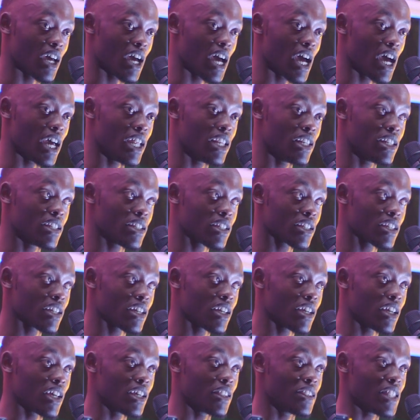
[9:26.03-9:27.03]
And
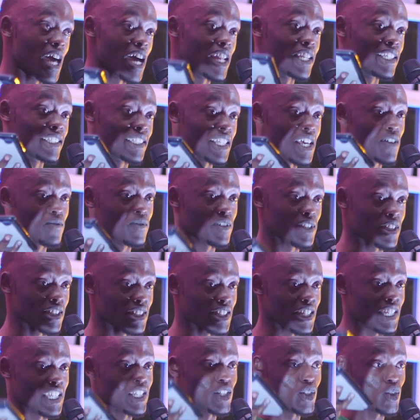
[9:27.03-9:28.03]
that is evidence
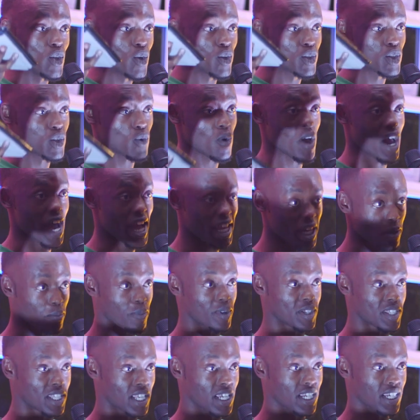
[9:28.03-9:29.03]
that he's also
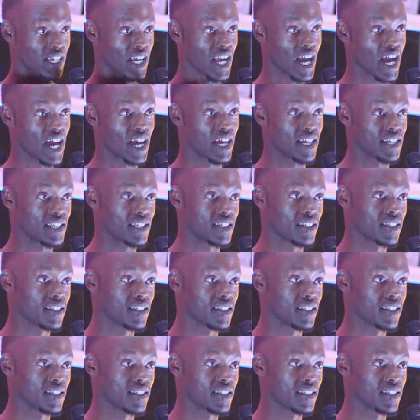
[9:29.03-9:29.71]
100% God.